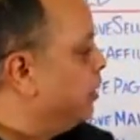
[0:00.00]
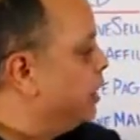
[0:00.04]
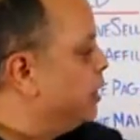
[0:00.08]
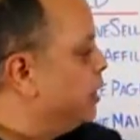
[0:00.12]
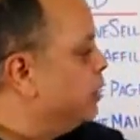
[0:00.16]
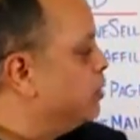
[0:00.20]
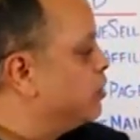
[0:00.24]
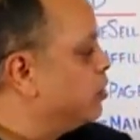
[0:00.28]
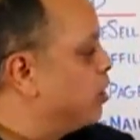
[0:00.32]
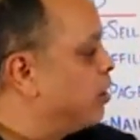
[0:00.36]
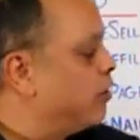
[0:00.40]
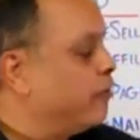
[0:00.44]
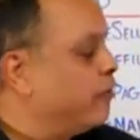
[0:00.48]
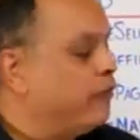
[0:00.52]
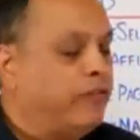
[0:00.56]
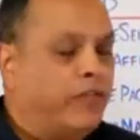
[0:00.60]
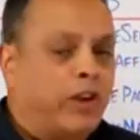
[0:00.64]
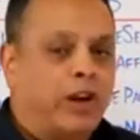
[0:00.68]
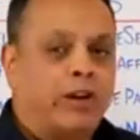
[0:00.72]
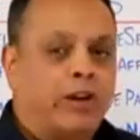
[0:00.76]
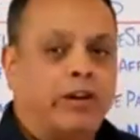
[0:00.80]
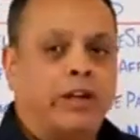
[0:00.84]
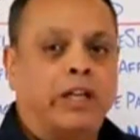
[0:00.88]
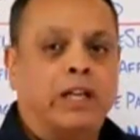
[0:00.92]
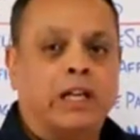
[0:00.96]
These are
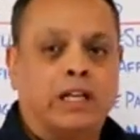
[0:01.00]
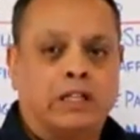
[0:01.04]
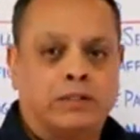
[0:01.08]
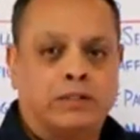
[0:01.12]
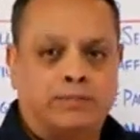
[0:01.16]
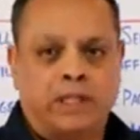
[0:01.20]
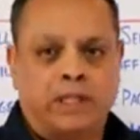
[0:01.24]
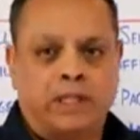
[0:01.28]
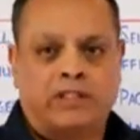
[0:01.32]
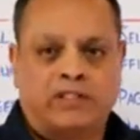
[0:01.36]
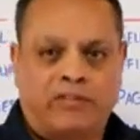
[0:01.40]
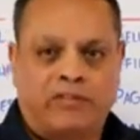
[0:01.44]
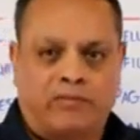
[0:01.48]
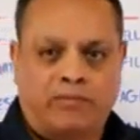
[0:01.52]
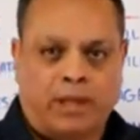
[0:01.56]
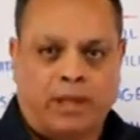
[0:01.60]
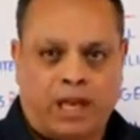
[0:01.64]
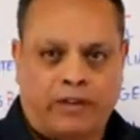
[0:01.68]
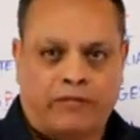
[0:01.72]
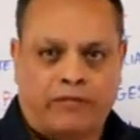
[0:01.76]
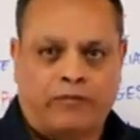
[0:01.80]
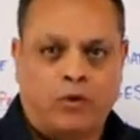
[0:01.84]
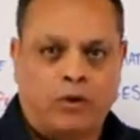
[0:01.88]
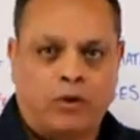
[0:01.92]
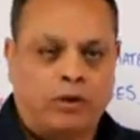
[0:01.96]
very expensive
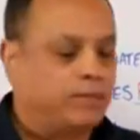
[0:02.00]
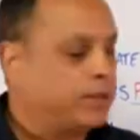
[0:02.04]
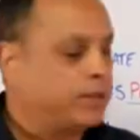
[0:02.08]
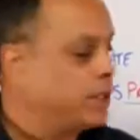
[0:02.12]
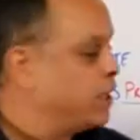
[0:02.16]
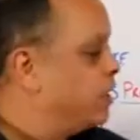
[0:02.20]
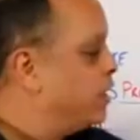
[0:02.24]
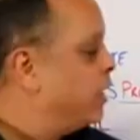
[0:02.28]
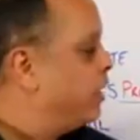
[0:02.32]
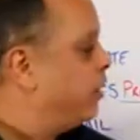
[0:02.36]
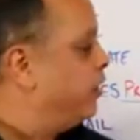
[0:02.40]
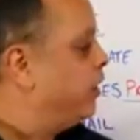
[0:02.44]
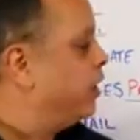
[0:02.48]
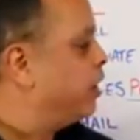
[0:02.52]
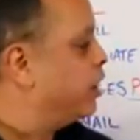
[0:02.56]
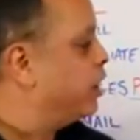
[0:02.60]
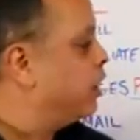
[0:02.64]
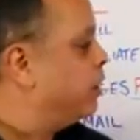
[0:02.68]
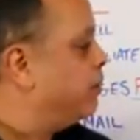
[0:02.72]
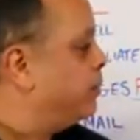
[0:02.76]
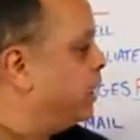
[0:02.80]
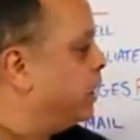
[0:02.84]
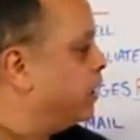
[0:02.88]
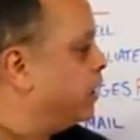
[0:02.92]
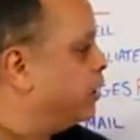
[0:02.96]
platforms. They're
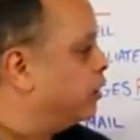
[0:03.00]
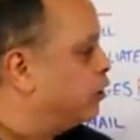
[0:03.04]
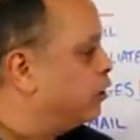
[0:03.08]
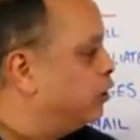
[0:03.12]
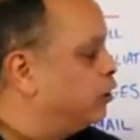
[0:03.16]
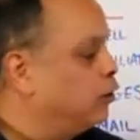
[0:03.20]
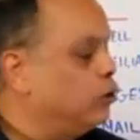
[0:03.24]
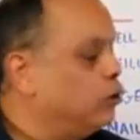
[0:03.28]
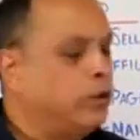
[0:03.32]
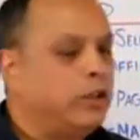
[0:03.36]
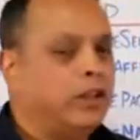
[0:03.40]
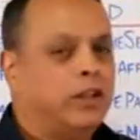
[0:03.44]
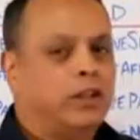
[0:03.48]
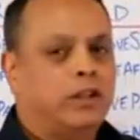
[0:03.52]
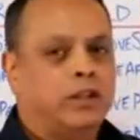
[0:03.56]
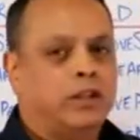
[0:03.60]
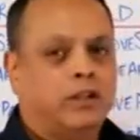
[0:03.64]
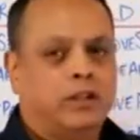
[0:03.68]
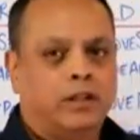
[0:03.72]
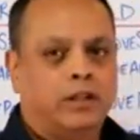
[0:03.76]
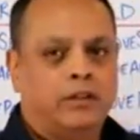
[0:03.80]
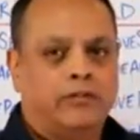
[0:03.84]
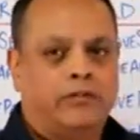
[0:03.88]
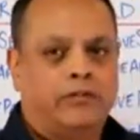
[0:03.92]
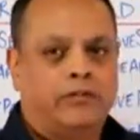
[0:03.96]
going to be included
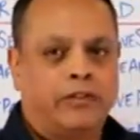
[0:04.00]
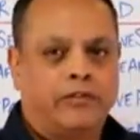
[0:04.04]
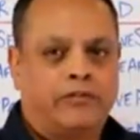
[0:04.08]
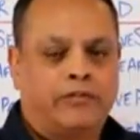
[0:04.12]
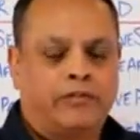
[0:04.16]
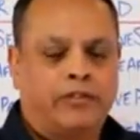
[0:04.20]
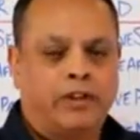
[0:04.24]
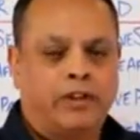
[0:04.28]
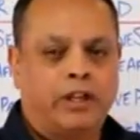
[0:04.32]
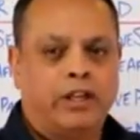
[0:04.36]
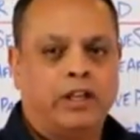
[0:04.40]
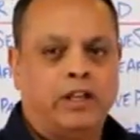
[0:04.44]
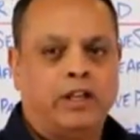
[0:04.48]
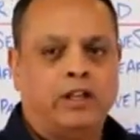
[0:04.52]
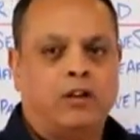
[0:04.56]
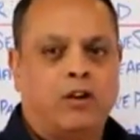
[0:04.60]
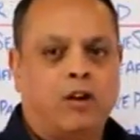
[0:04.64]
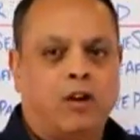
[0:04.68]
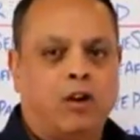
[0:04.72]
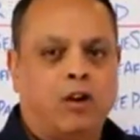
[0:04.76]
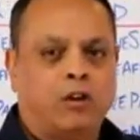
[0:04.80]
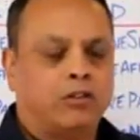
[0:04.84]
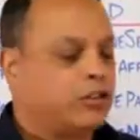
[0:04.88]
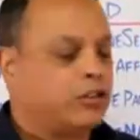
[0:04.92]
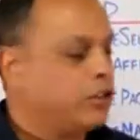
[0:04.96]
for free
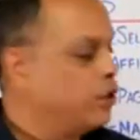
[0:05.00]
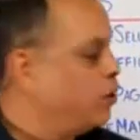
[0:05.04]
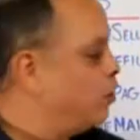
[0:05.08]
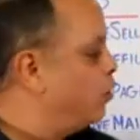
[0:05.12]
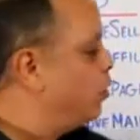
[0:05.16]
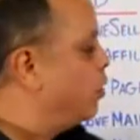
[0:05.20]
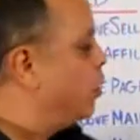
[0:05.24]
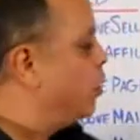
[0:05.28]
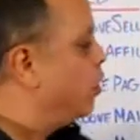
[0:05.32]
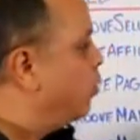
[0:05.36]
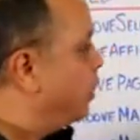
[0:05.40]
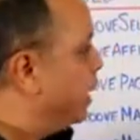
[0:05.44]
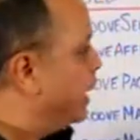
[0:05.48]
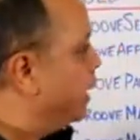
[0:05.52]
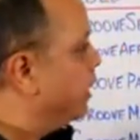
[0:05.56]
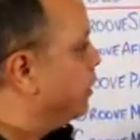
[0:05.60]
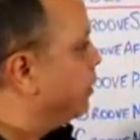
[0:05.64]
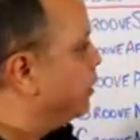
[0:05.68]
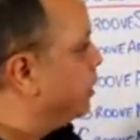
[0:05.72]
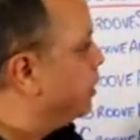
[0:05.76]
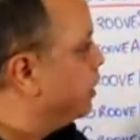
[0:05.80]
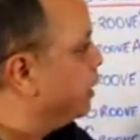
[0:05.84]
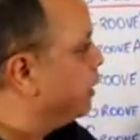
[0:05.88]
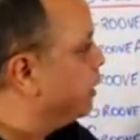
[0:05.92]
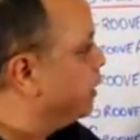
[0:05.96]
also
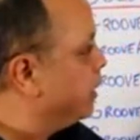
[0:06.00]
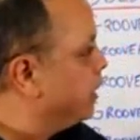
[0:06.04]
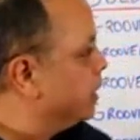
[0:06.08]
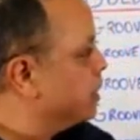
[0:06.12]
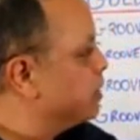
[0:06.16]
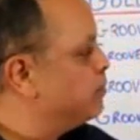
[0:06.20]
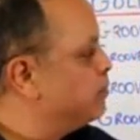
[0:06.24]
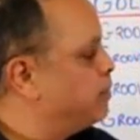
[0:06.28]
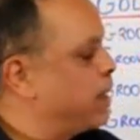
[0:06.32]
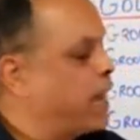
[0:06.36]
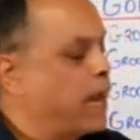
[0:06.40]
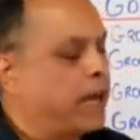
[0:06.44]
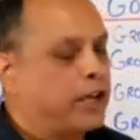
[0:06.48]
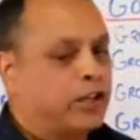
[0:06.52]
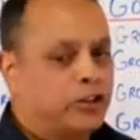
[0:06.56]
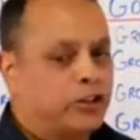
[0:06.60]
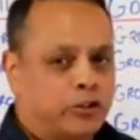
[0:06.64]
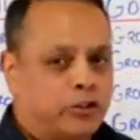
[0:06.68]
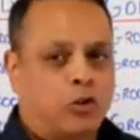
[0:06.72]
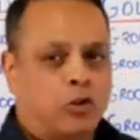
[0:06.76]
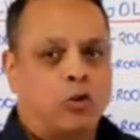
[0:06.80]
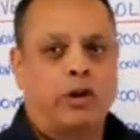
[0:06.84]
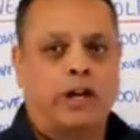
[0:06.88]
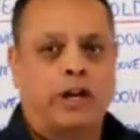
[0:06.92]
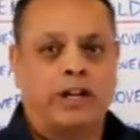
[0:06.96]
in this
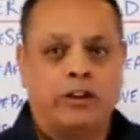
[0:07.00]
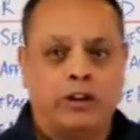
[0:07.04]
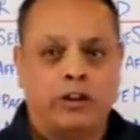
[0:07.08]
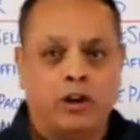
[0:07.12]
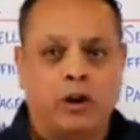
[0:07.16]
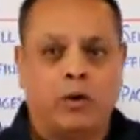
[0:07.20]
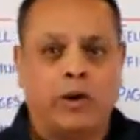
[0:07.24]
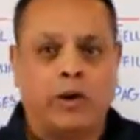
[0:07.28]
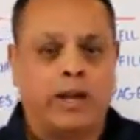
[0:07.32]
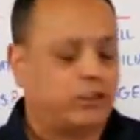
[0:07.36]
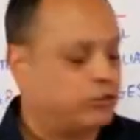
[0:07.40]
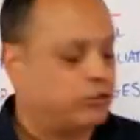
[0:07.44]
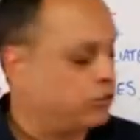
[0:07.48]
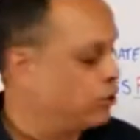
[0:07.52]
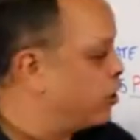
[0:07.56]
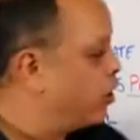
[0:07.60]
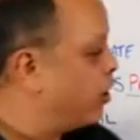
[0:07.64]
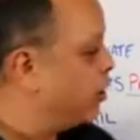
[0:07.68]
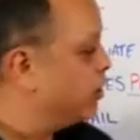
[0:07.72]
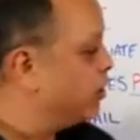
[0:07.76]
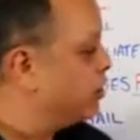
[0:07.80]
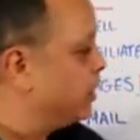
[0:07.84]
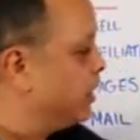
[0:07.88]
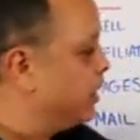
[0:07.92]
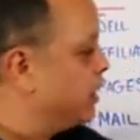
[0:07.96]
package, or at no extra
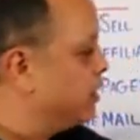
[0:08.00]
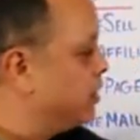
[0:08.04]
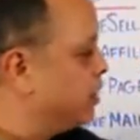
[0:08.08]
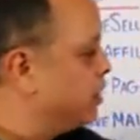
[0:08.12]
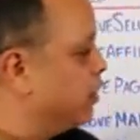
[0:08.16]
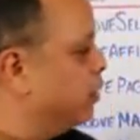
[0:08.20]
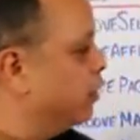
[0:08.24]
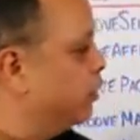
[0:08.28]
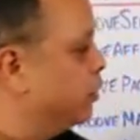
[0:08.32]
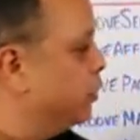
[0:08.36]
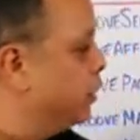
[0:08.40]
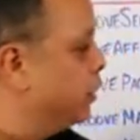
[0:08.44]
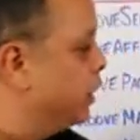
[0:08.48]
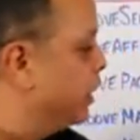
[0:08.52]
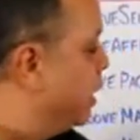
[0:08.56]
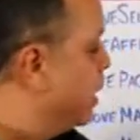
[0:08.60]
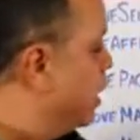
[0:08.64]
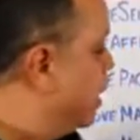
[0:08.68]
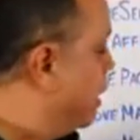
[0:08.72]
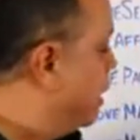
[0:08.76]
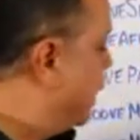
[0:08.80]
cost. It's included.